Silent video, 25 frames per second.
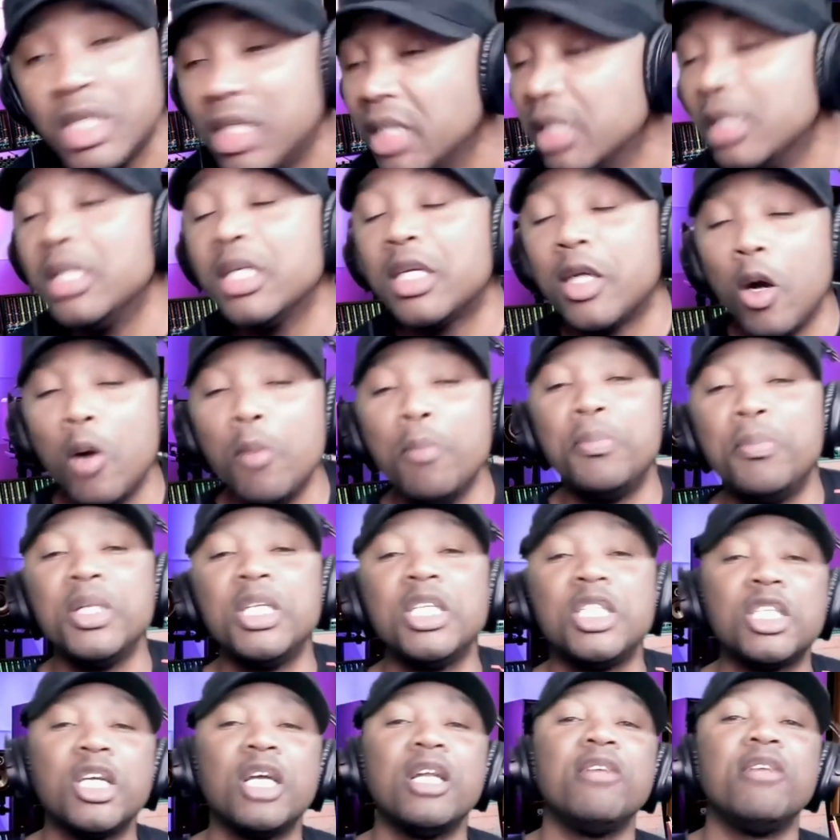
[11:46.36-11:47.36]
Kill the
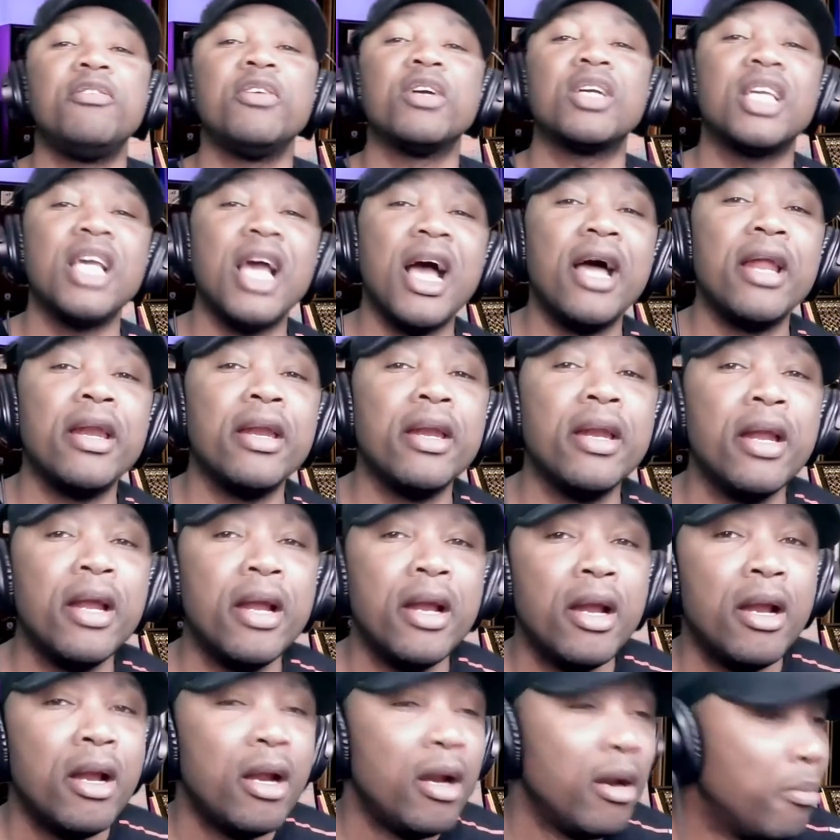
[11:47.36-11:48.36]
competition if you can.
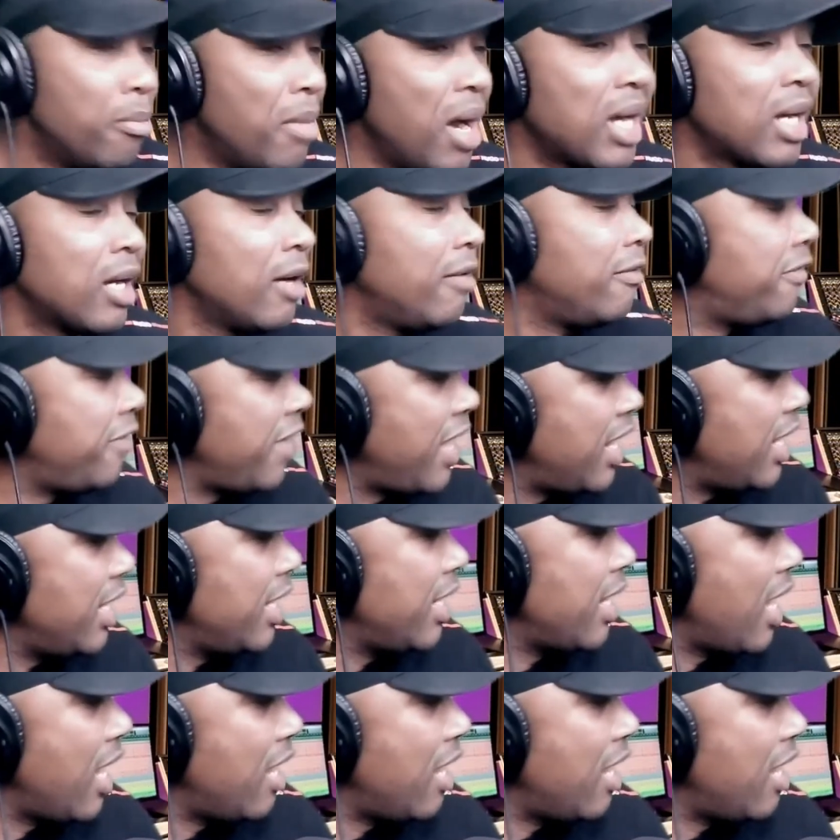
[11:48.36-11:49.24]
Machiavelli.